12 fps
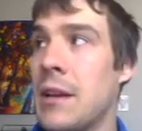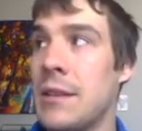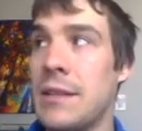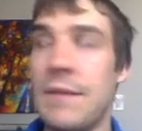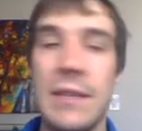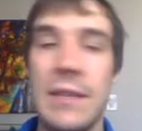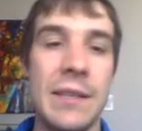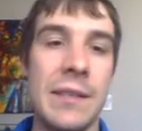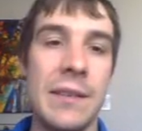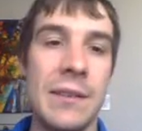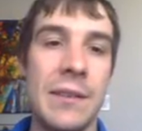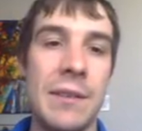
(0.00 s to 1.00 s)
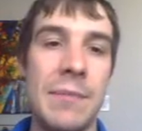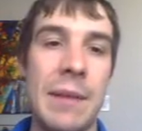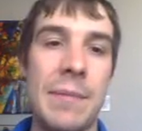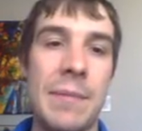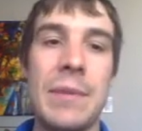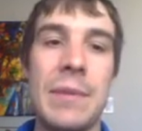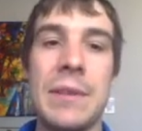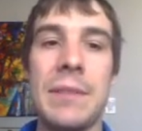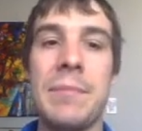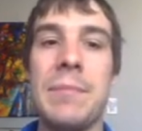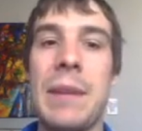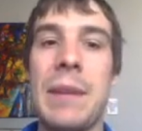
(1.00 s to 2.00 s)
76 on the term paper, but the
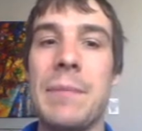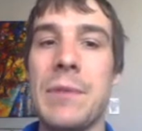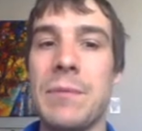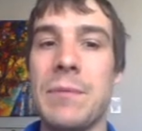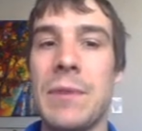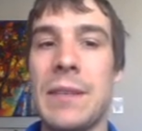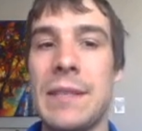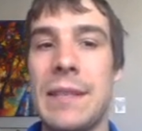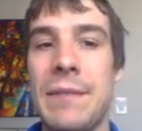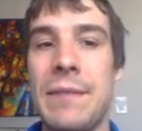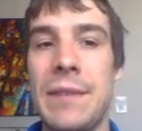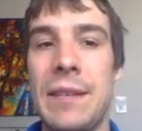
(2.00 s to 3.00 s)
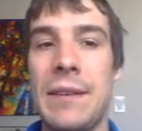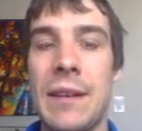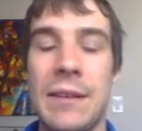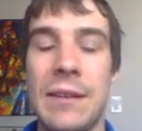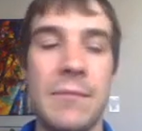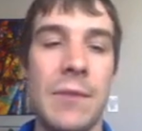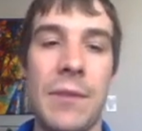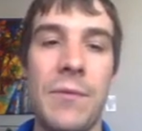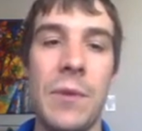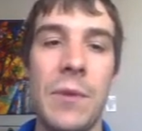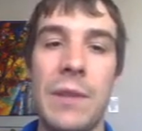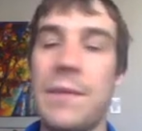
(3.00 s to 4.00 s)
term paper is worth
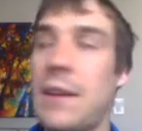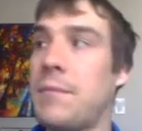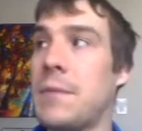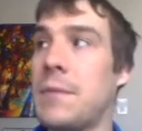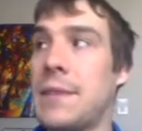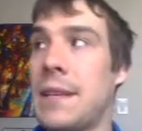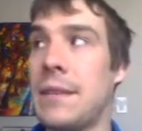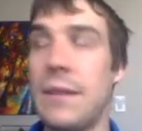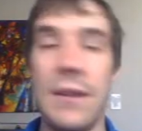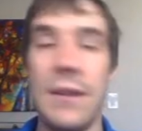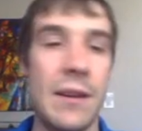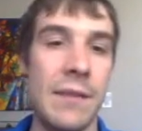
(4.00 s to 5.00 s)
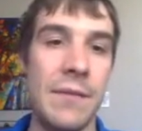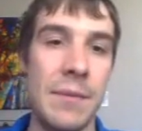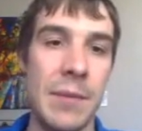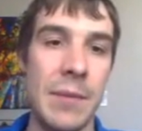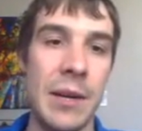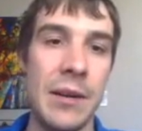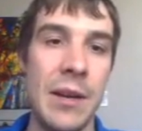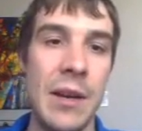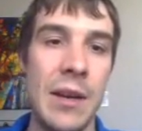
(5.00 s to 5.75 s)
45% of the mark,